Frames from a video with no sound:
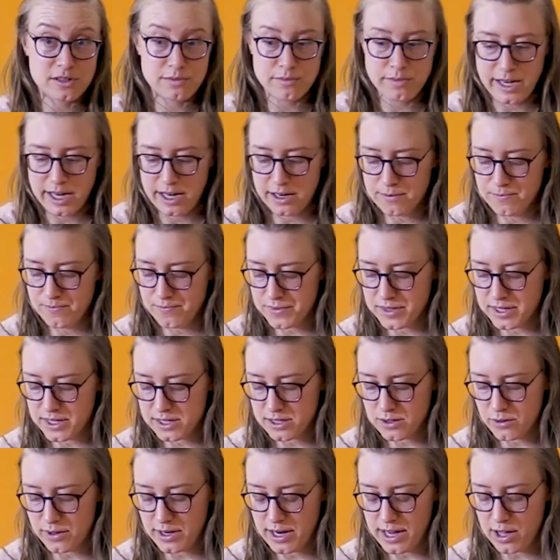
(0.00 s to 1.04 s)
made is
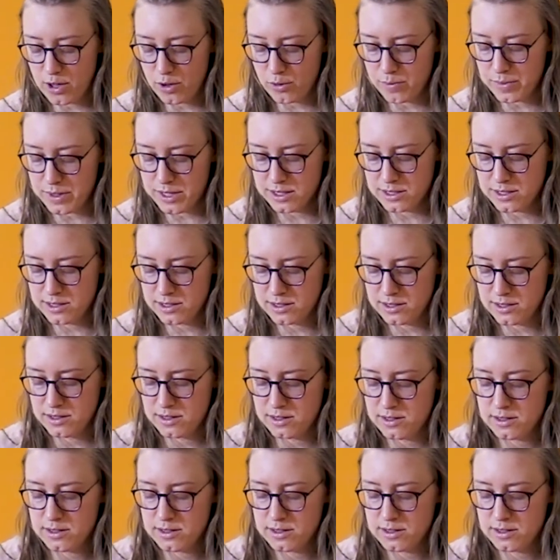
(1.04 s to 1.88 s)
going to help us